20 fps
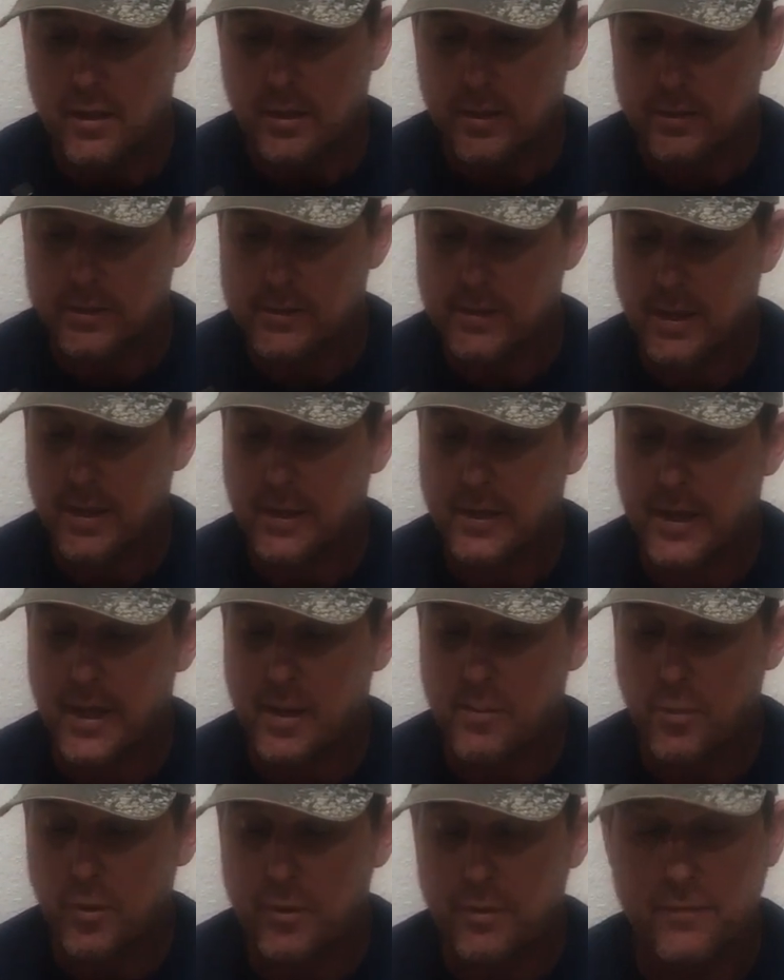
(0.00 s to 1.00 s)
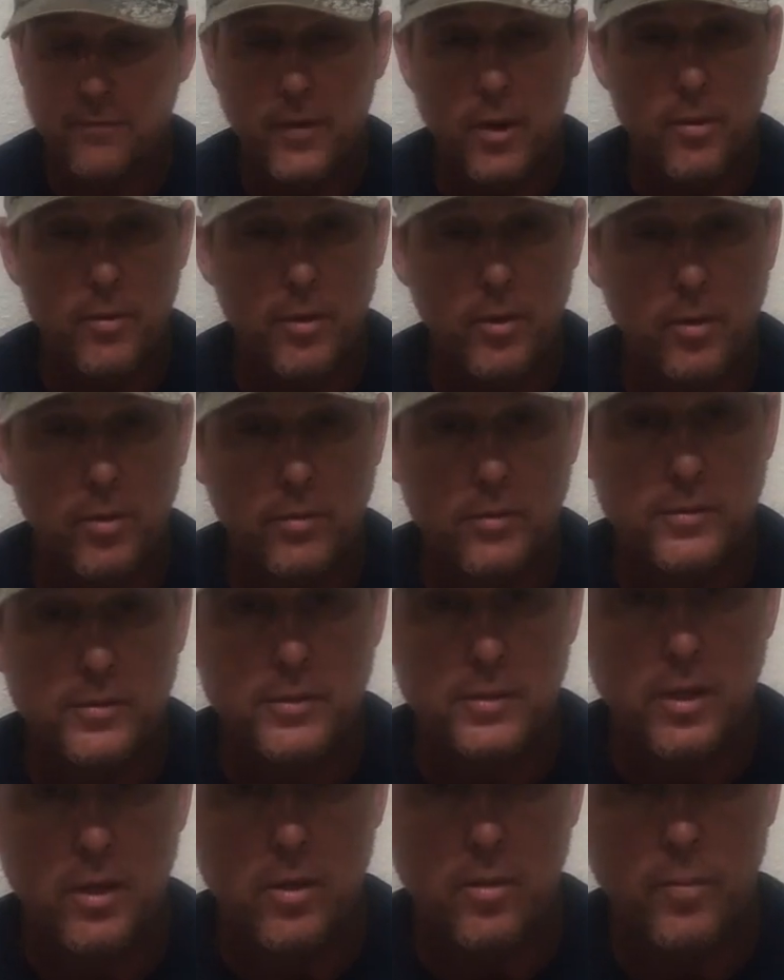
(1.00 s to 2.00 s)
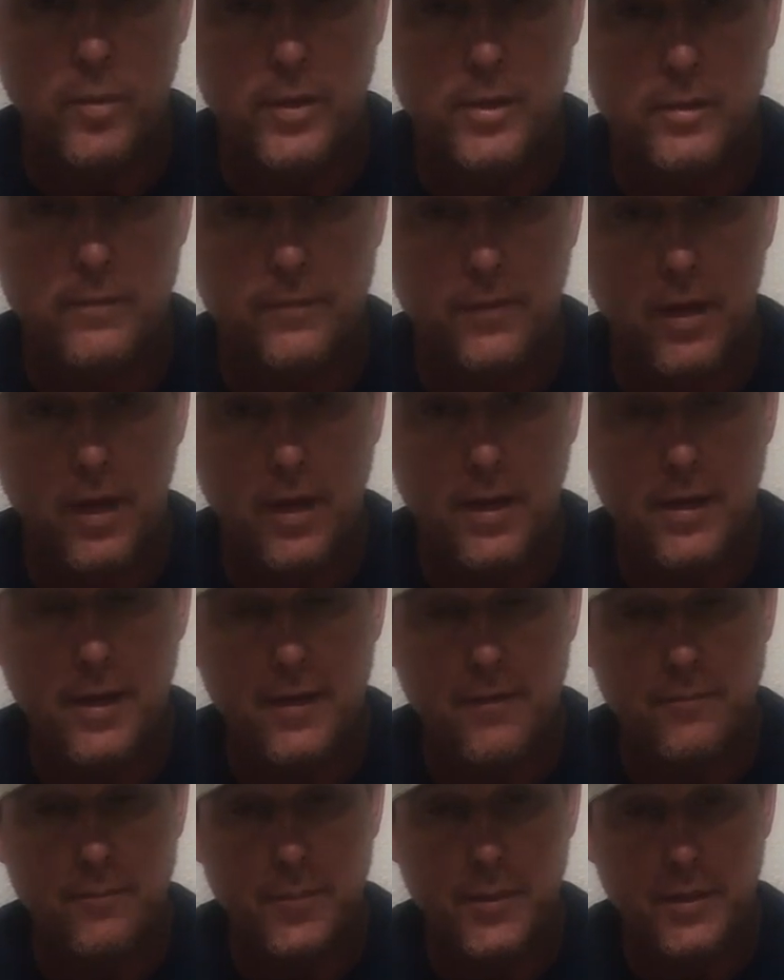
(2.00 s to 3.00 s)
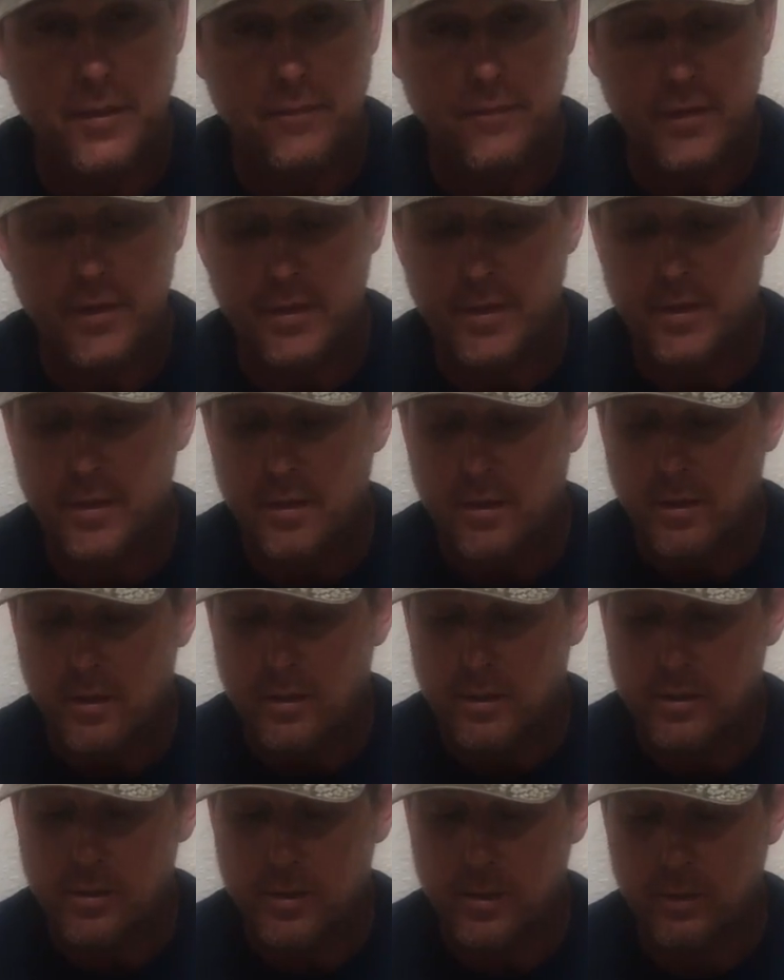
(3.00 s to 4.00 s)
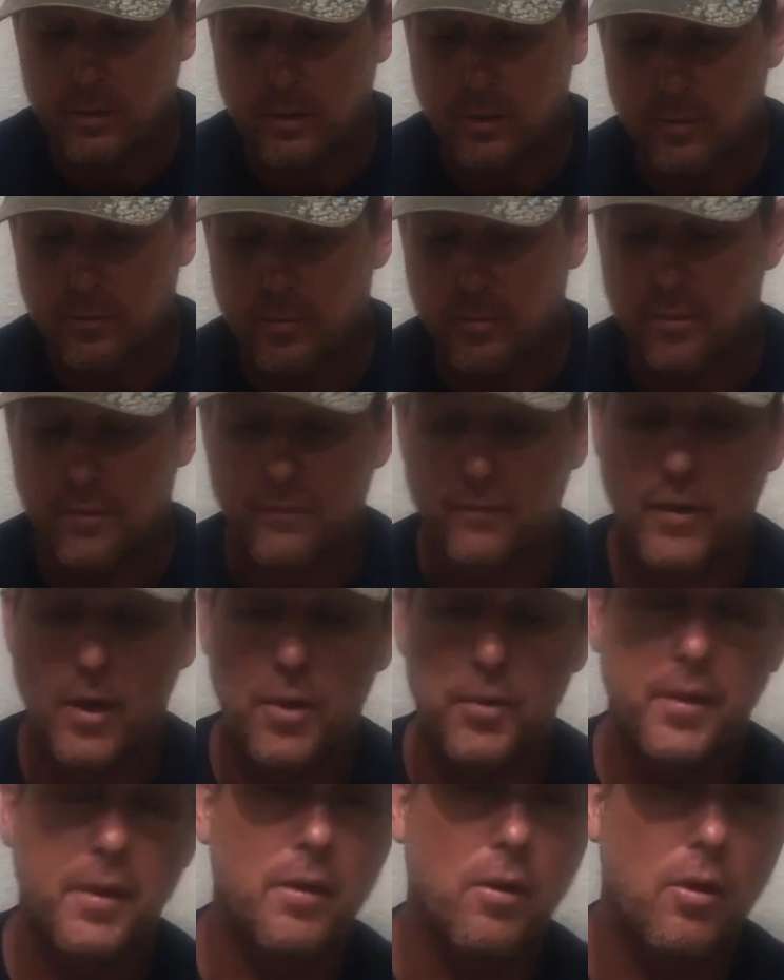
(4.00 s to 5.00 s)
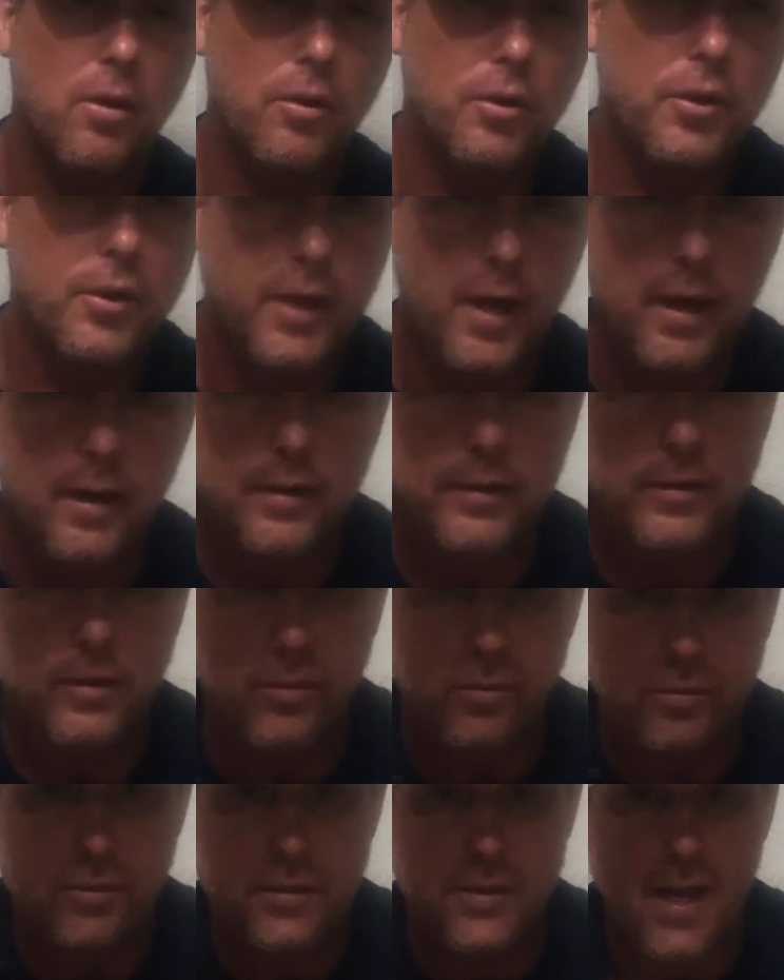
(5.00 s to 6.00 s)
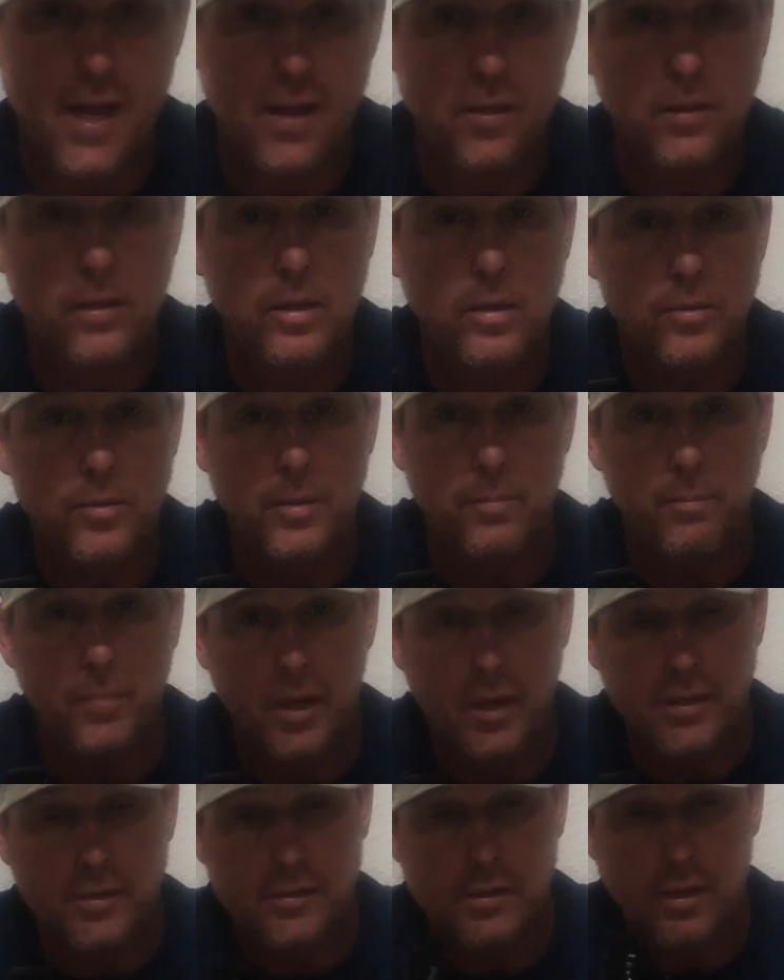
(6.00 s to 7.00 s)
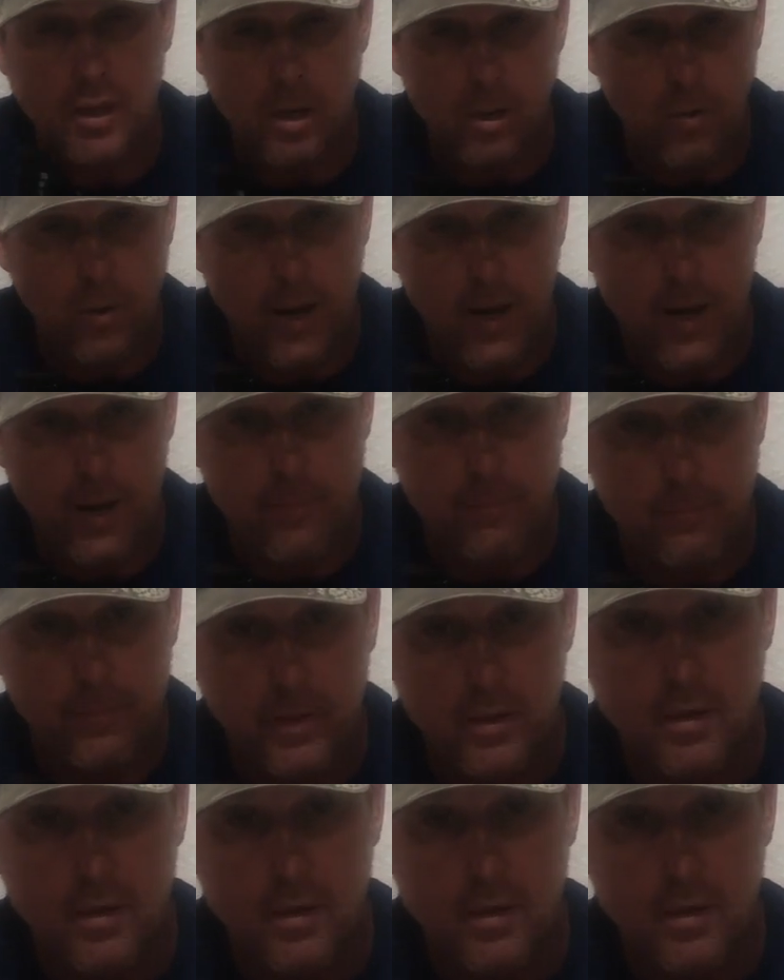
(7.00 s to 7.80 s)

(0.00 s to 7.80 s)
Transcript: They said it came with a phone holder, so when you're flying FPV, you can look through the phone. And all you got to do is download the Bugs Go app.